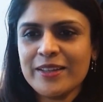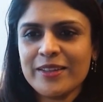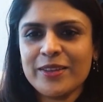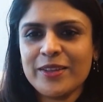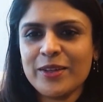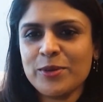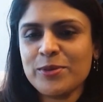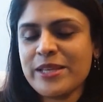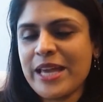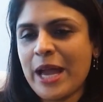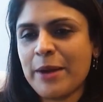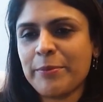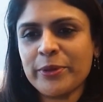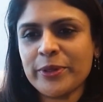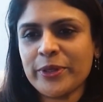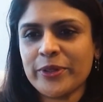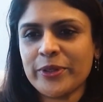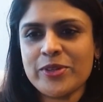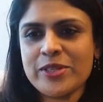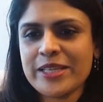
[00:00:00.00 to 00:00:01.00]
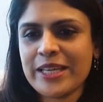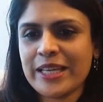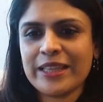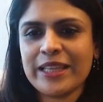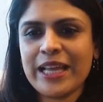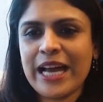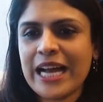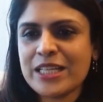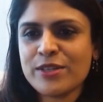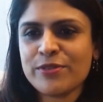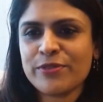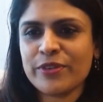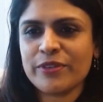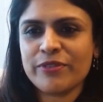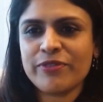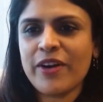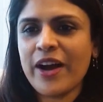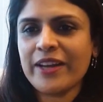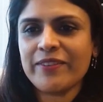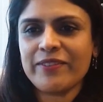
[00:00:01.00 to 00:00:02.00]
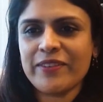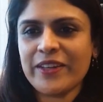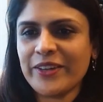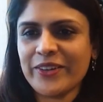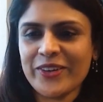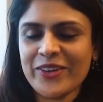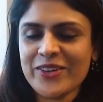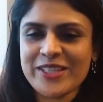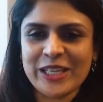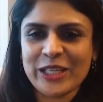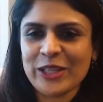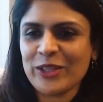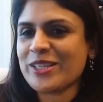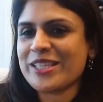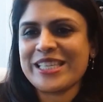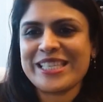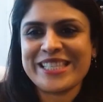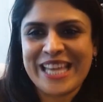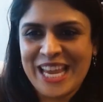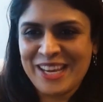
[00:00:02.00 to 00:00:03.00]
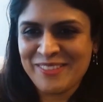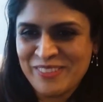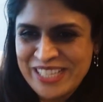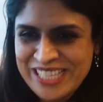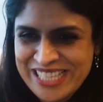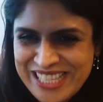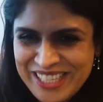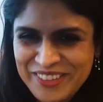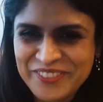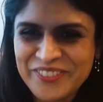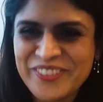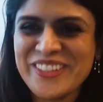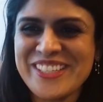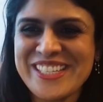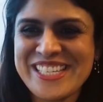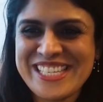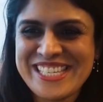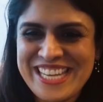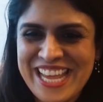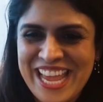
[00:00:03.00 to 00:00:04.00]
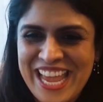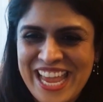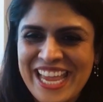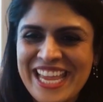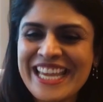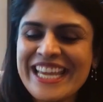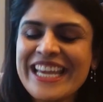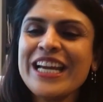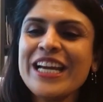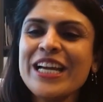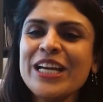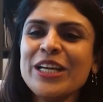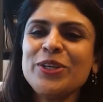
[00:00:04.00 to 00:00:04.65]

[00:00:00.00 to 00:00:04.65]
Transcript: those hamburgers can last for 5 years and looks the same as the first day.